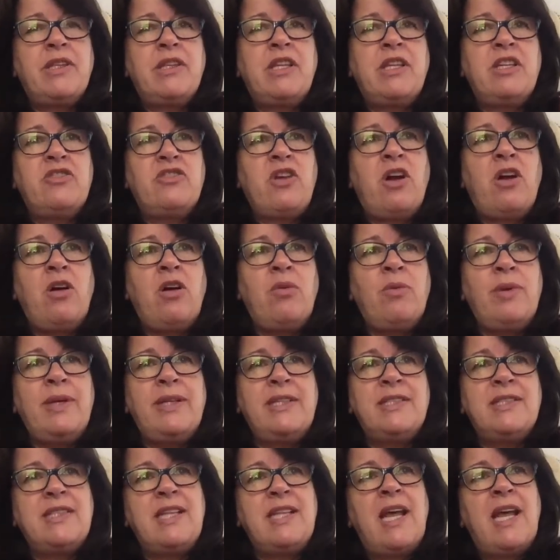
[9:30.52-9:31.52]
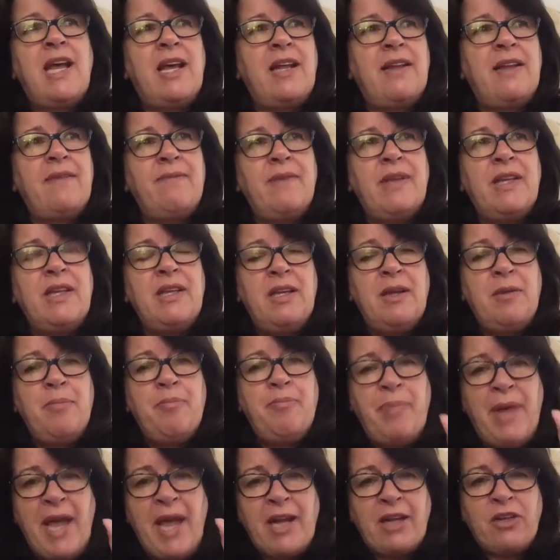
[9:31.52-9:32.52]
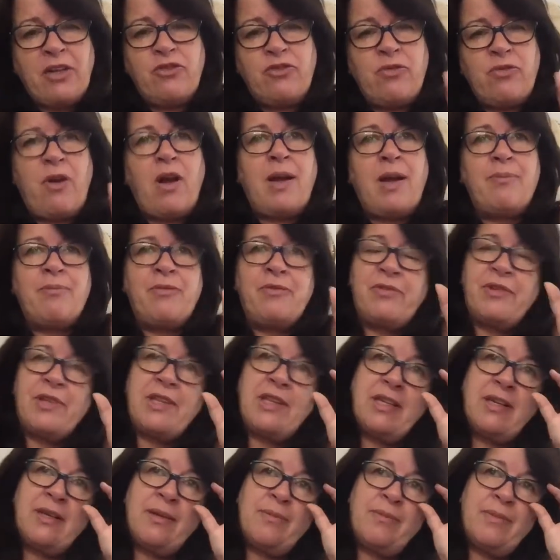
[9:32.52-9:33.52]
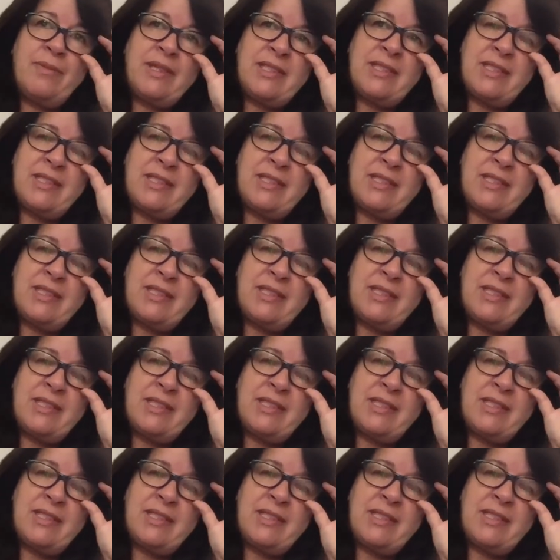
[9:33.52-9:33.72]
but there's always that backdrop for them.